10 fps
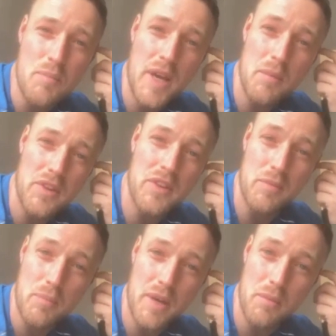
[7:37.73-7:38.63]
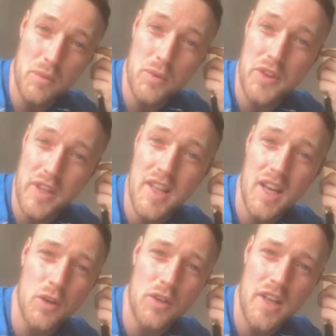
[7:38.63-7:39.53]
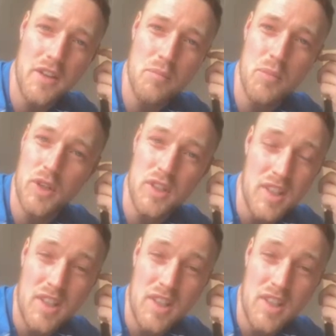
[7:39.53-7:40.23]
People would think that looking at them, but